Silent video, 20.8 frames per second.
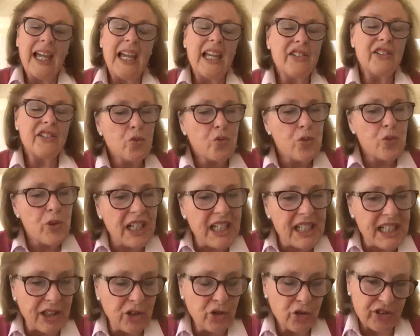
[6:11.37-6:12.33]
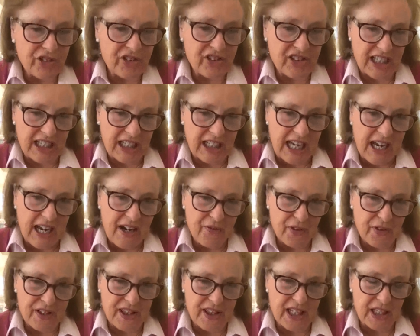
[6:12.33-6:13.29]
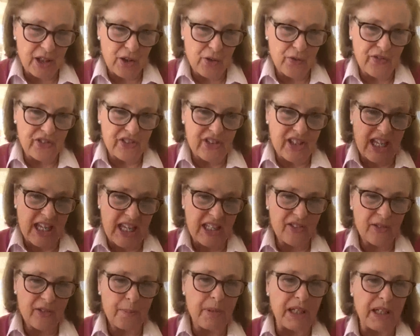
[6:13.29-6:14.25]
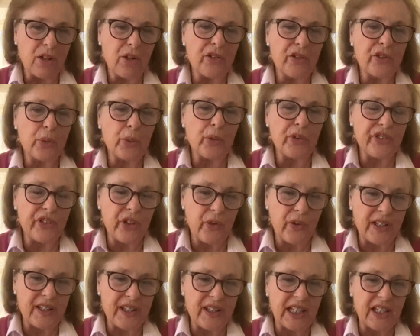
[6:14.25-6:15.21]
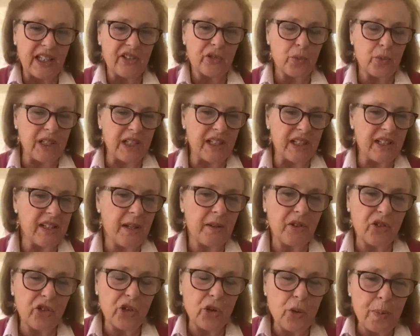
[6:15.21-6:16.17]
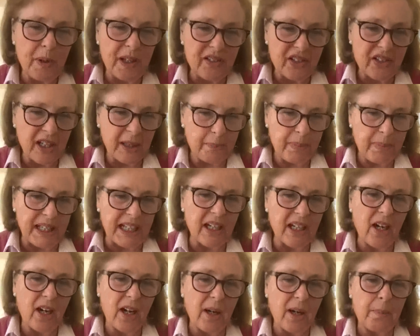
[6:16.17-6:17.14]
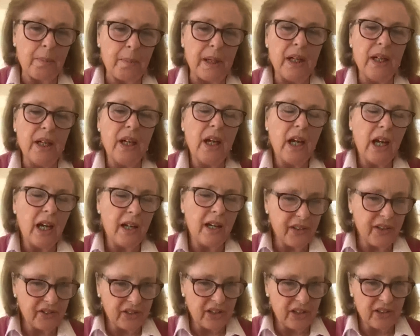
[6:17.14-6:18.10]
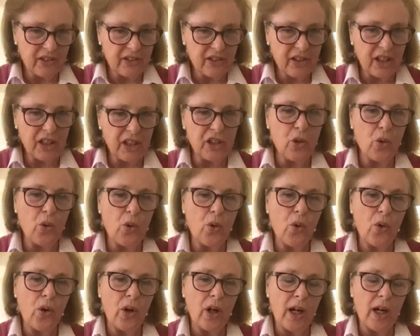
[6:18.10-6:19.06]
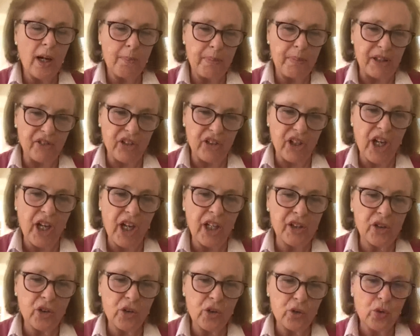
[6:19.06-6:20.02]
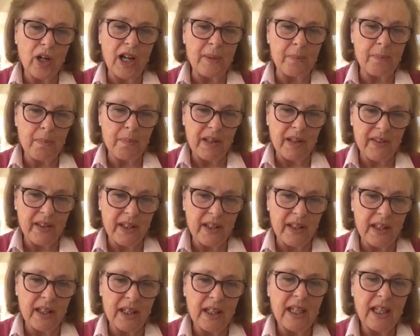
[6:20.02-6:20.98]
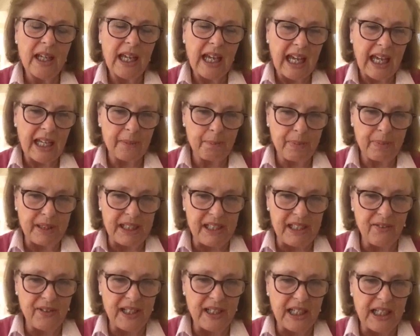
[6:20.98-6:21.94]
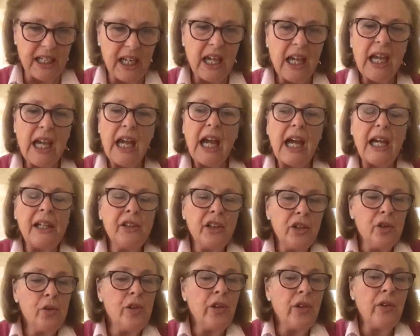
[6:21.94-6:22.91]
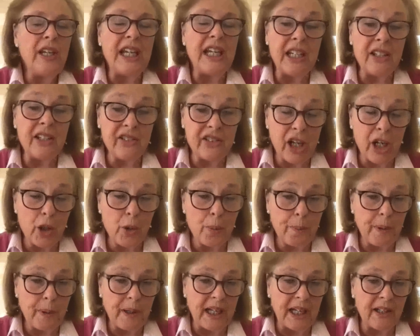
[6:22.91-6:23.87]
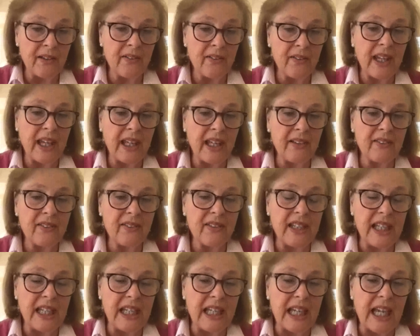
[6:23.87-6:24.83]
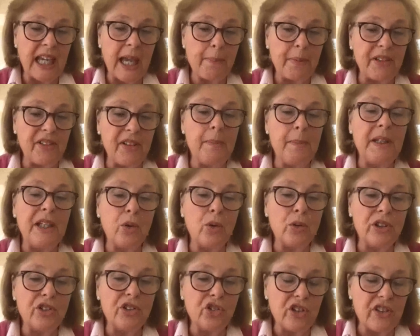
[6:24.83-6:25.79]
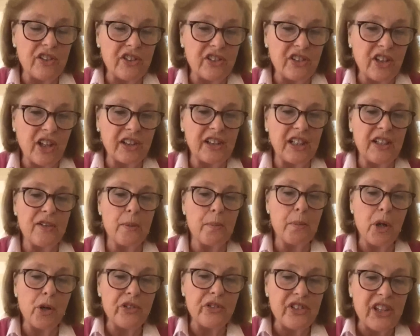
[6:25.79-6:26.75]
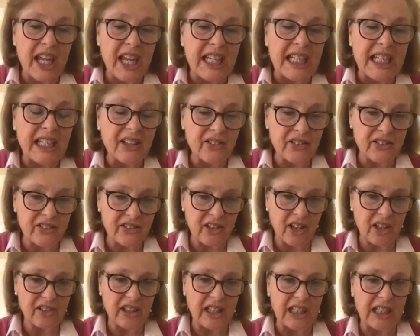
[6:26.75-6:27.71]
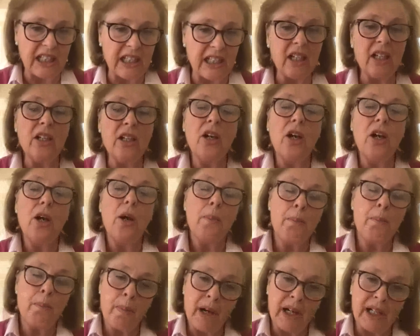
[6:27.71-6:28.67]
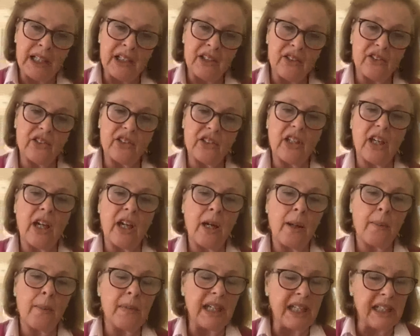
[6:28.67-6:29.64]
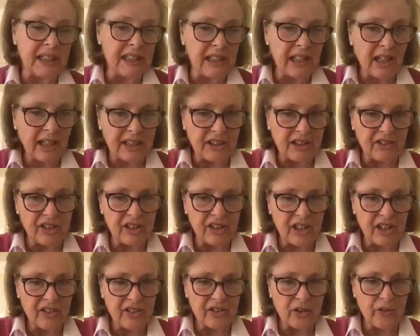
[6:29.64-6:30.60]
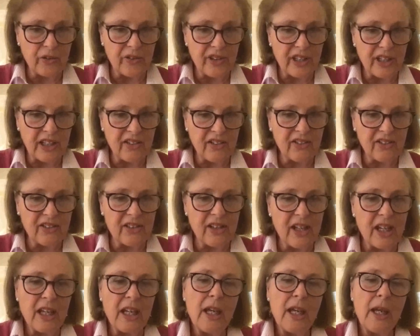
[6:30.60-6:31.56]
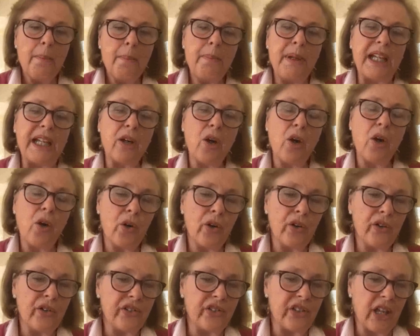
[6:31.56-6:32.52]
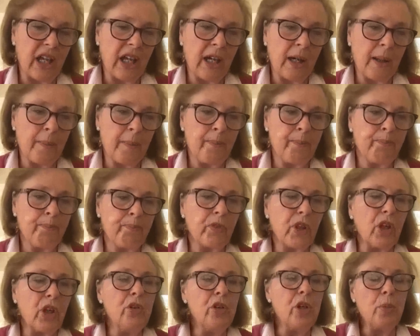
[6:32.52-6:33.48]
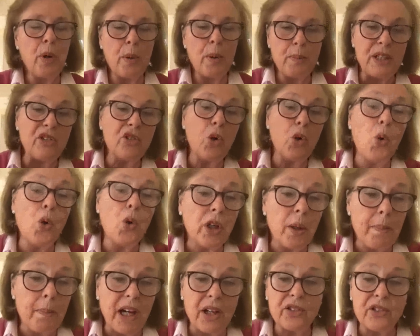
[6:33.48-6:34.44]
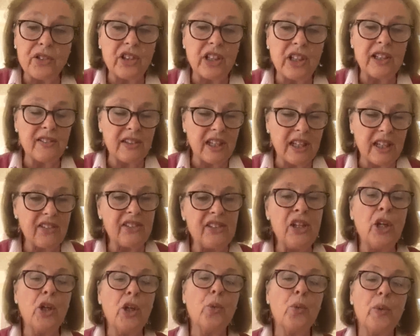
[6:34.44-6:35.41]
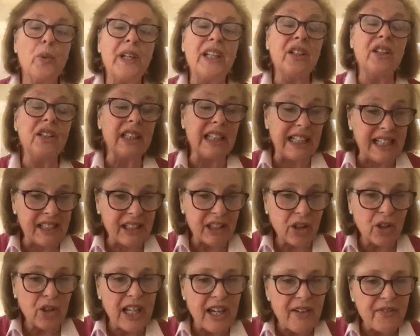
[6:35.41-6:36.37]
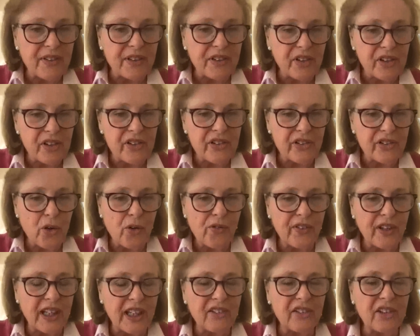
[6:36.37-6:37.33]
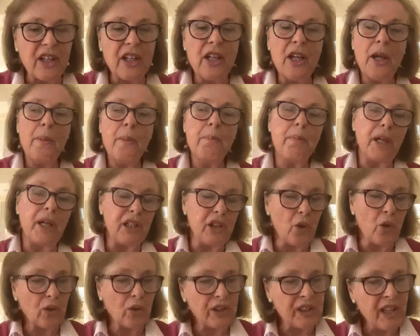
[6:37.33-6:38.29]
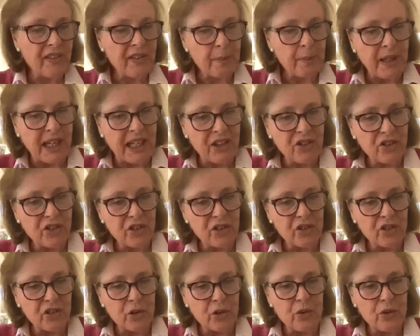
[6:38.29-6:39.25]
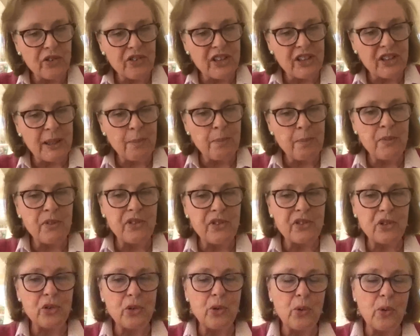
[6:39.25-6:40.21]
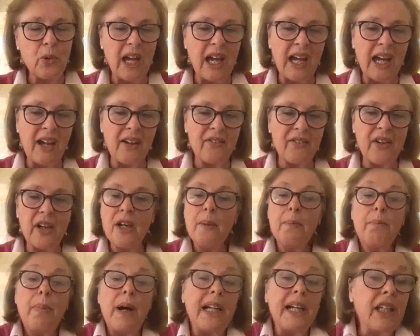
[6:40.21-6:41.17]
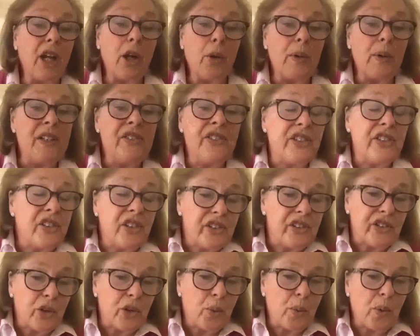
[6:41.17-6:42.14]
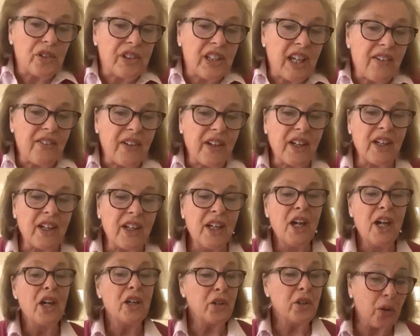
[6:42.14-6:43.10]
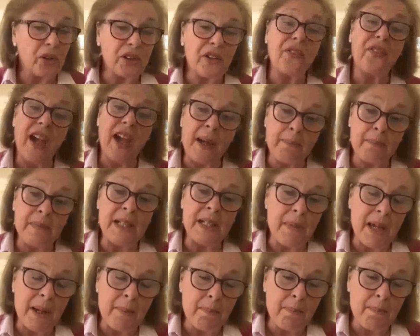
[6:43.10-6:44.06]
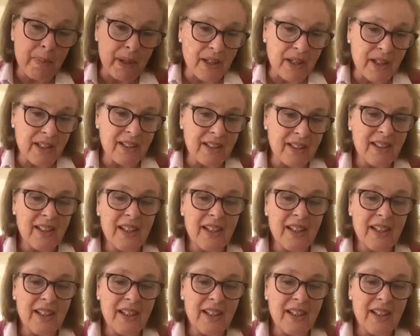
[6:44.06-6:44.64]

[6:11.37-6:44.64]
It's really interesting, everything you've said, because also I think it's really the two bits I pick up are that your paternal grandmother had PV. And, here's hoping that the epidemiology study, the Mosaic study, might enlighten us on this. Because, when we talk about it, there's no real clinical evidence of it, but you're another patient who seems to have, by coincidence or whatever, got a family member